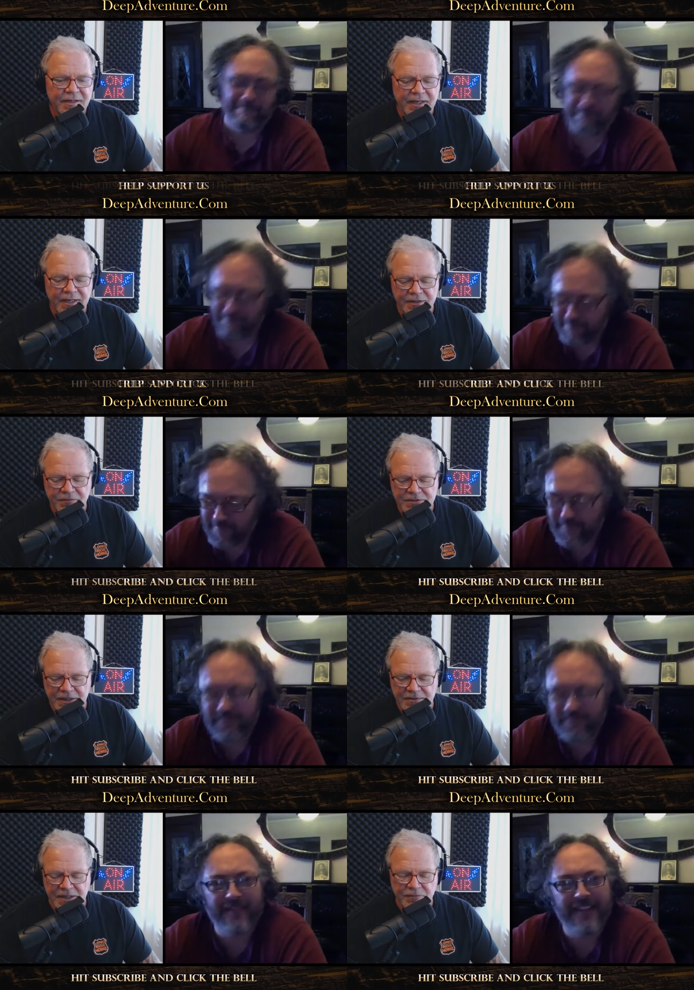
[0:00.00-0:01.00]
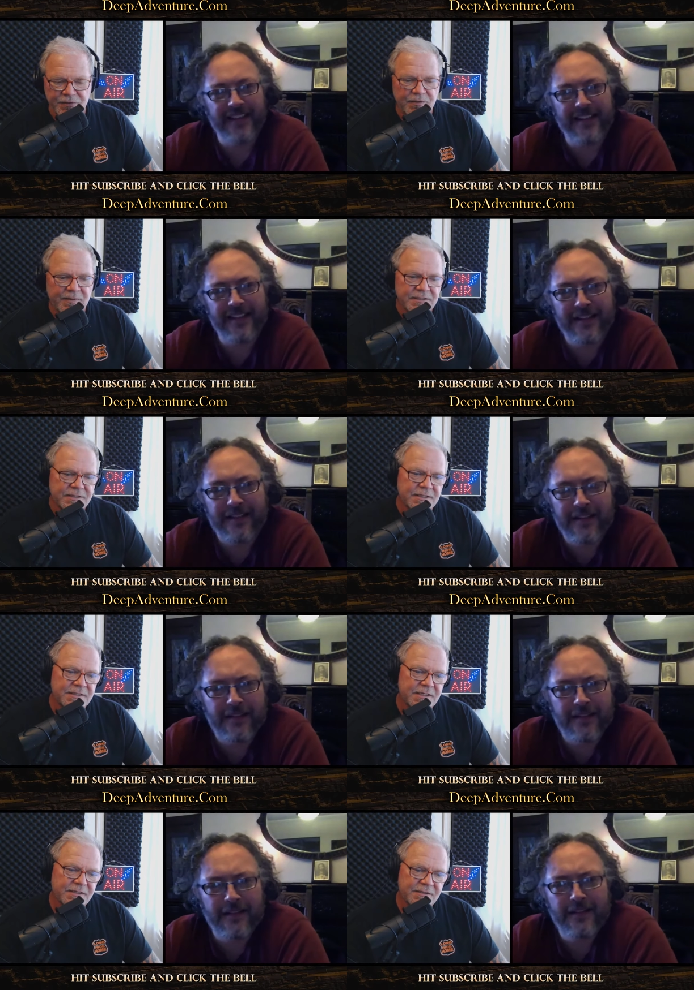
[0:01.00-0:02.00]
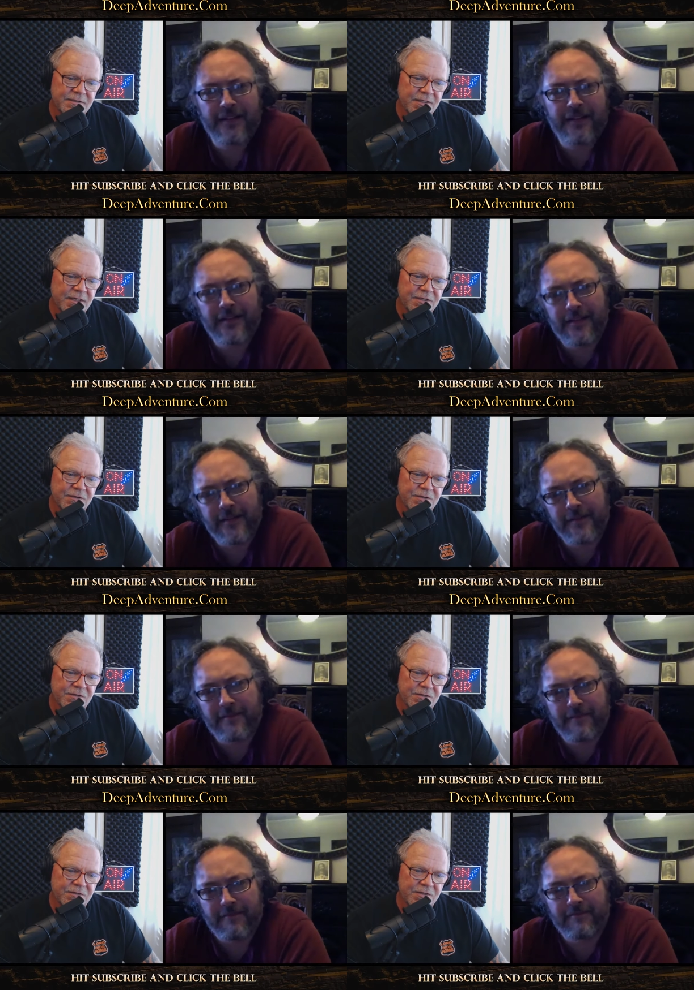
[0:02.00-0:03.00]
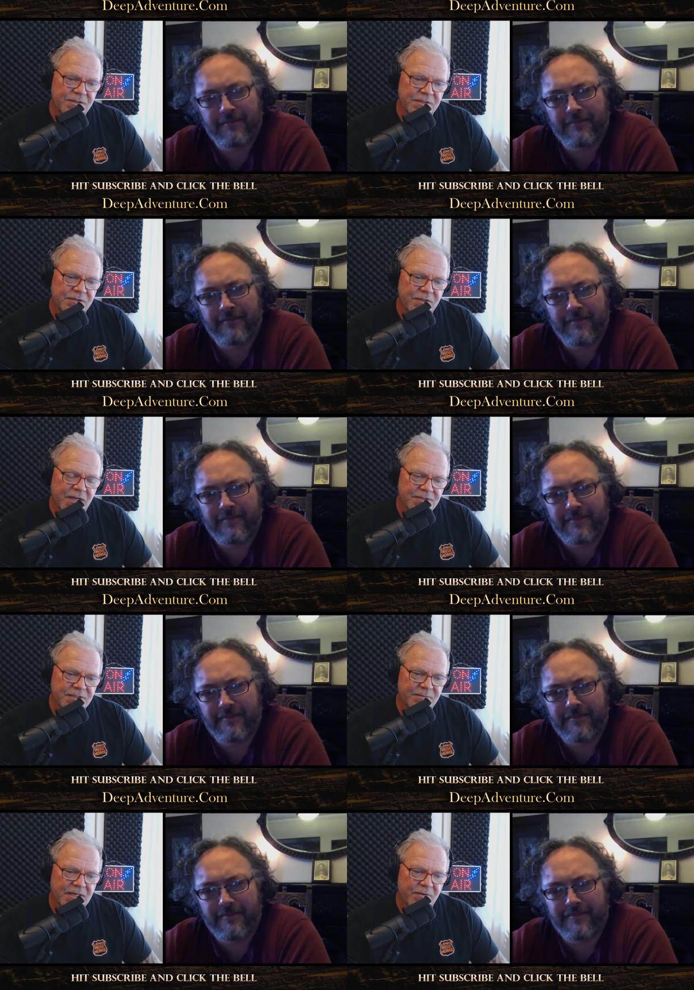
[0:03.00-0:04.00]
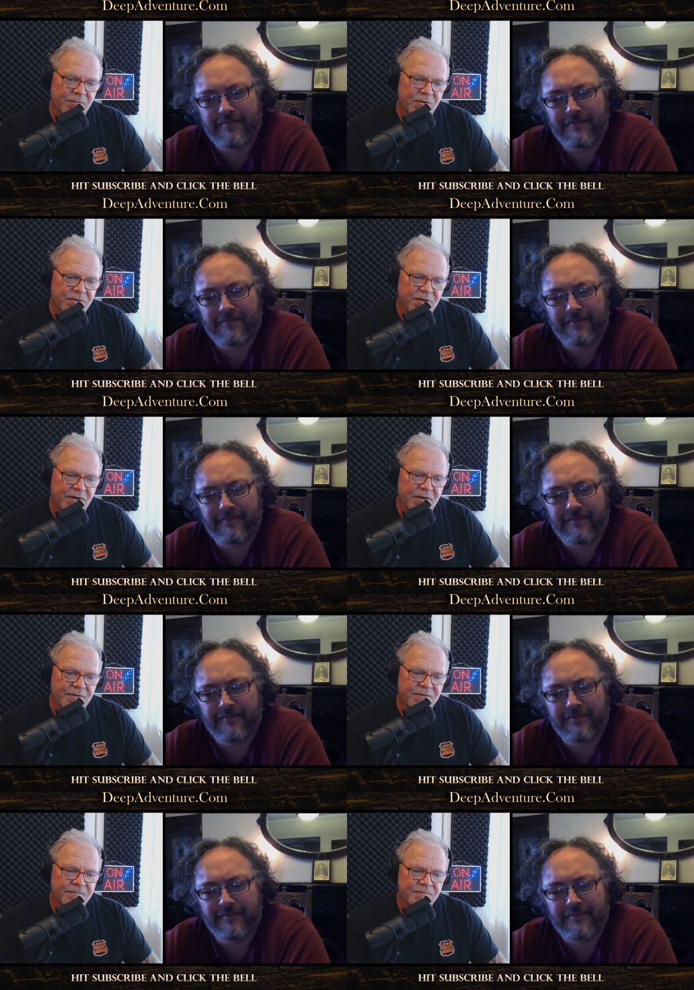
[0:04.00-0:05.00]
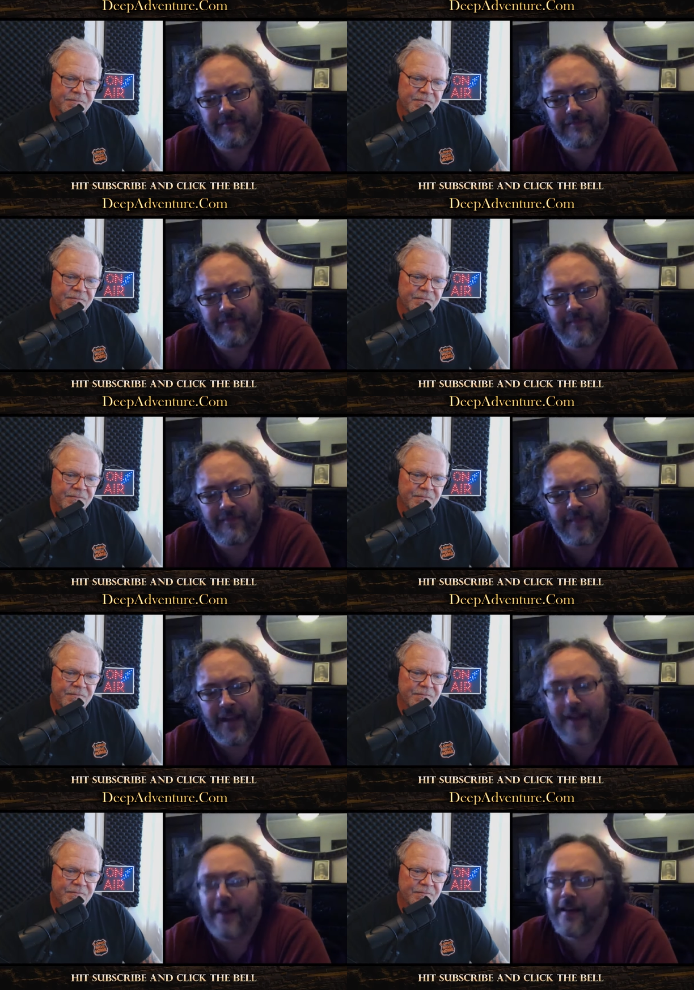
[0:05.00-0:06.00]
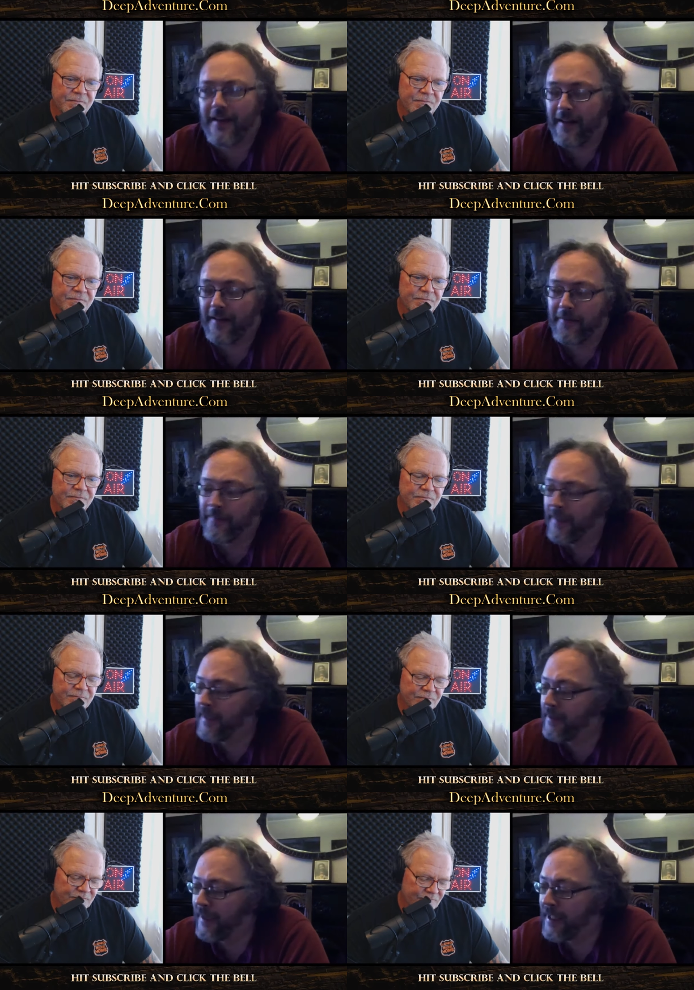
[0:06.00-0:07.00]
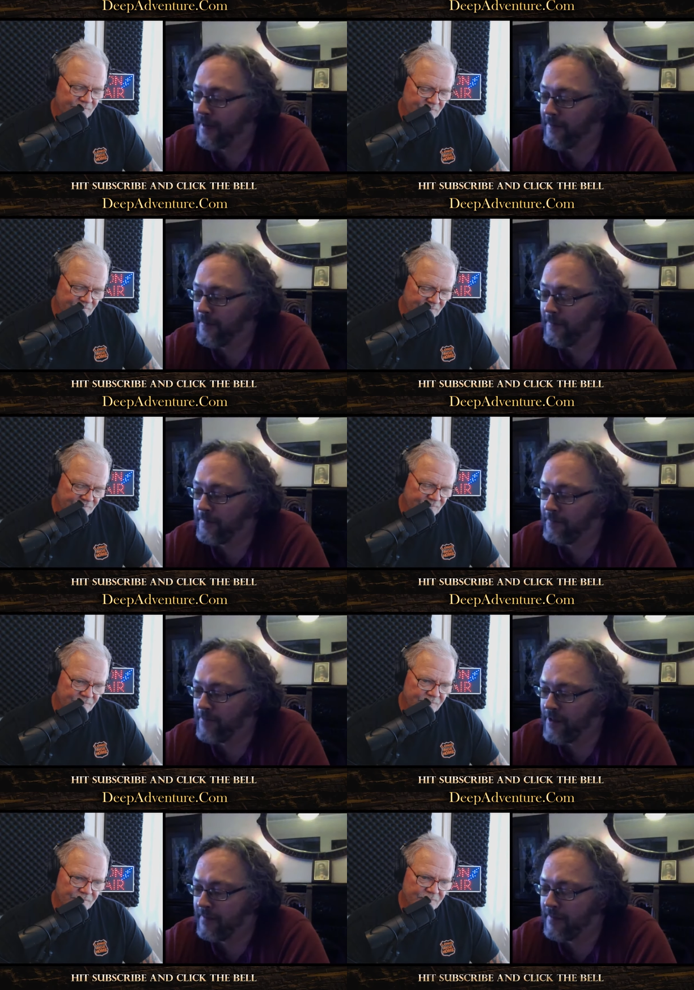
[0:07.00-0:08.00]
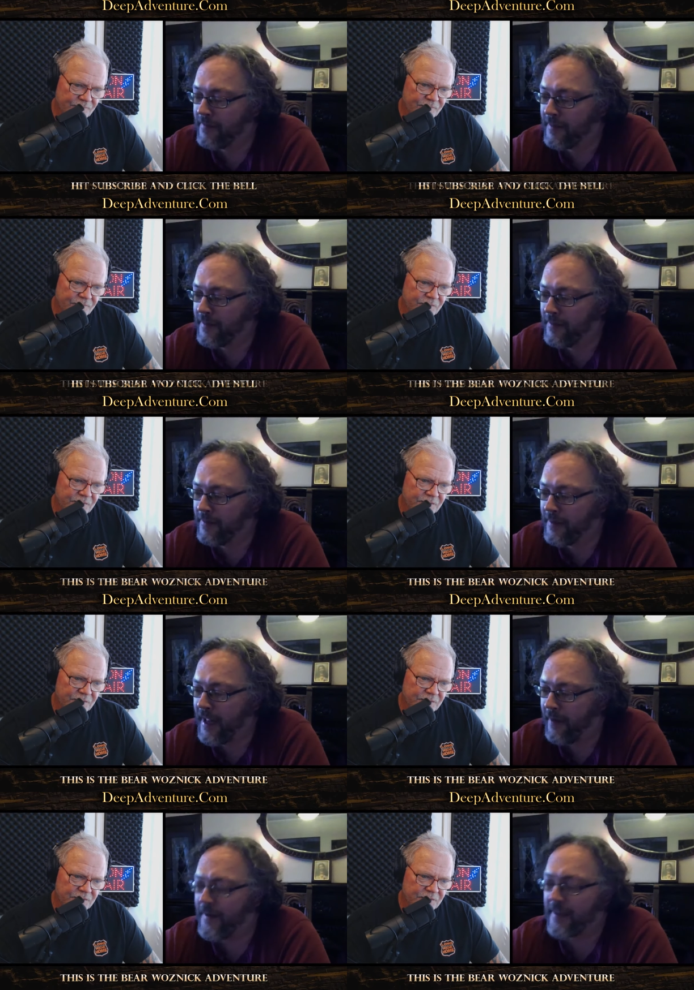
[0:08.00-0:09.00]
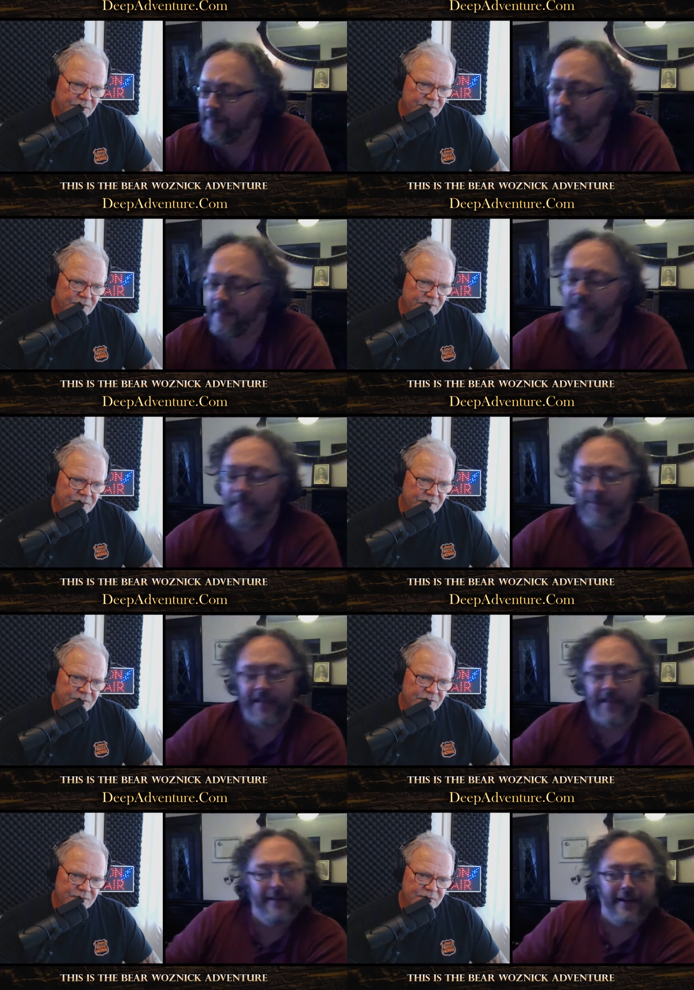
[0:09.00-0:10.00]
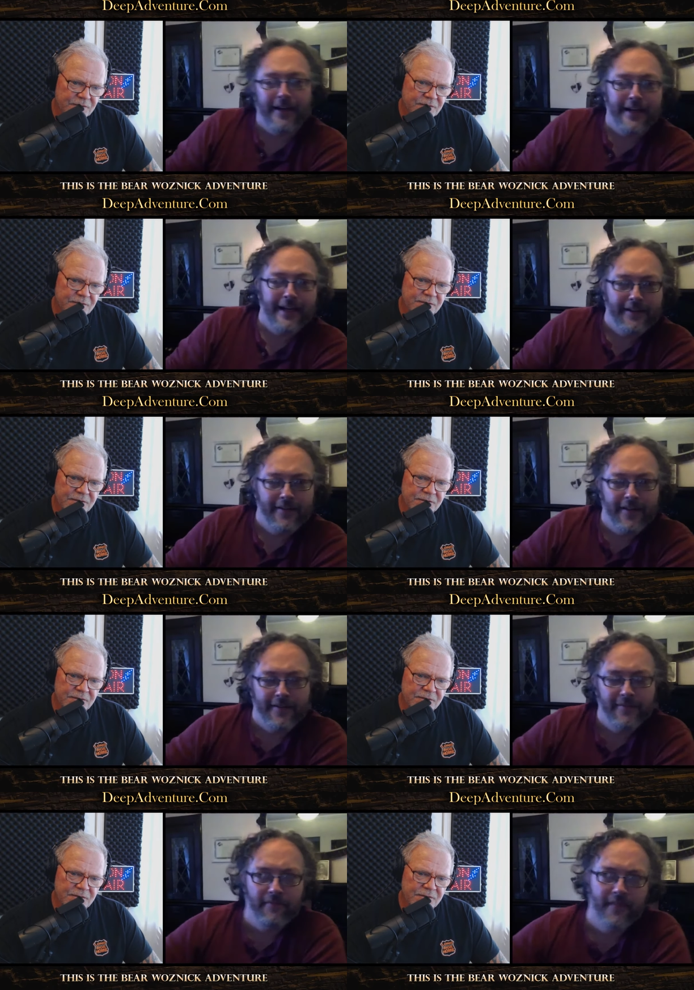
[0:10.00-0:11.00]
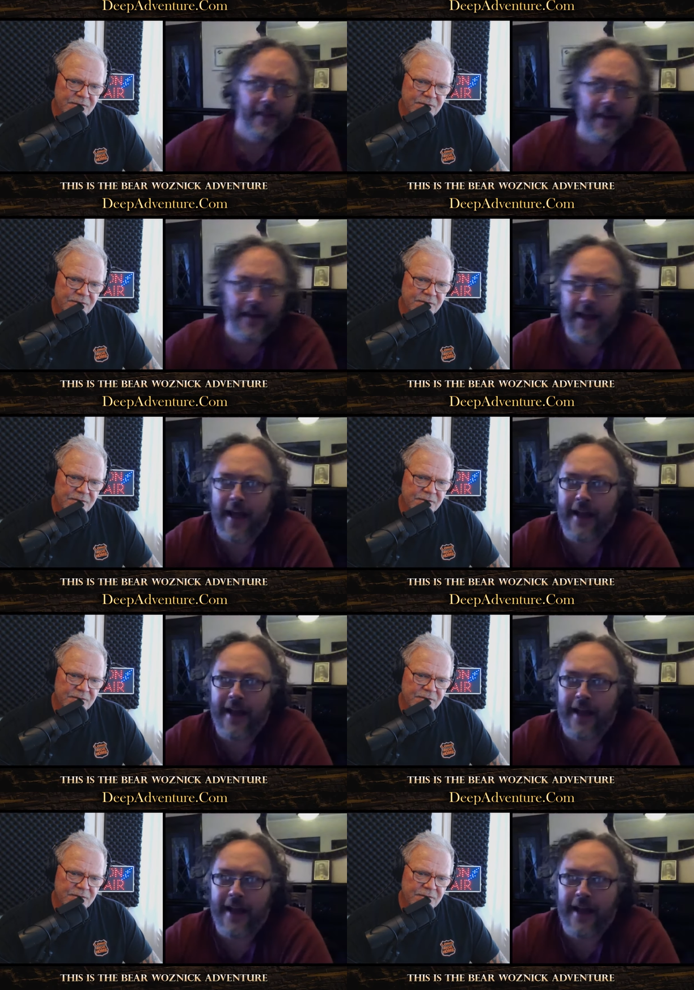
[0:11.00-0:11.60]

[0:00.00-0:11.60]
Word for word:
Speaker 1: And you were talking about how when you were about sixteen, uh, you, you, you lost him and how it broke your heart.
Speaker 2: Yeah, it, it, it kind of it affected me deeply. Uh, And I